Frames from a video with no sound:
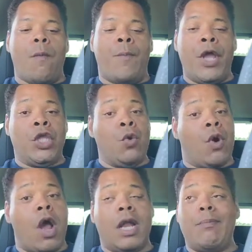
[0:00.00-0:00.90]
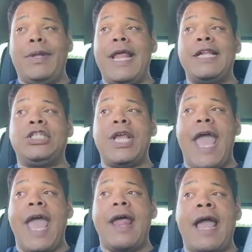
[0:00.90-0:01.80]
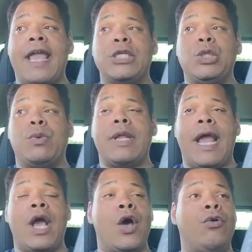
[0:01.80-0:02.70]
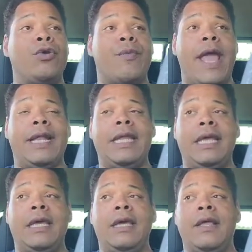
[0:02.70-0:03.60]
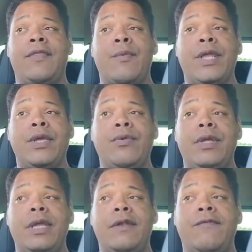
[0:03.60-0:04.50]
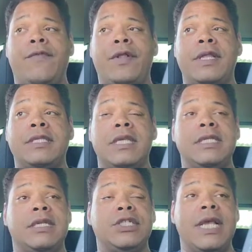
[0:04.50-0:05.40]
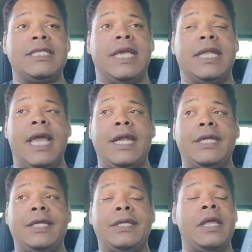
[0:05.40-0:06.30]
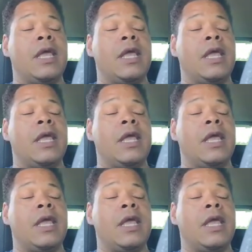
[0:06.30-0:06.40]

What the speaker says: But you were all up in that chat. I guess you were like co-directing the reunion for this season of Chasing Atlanta.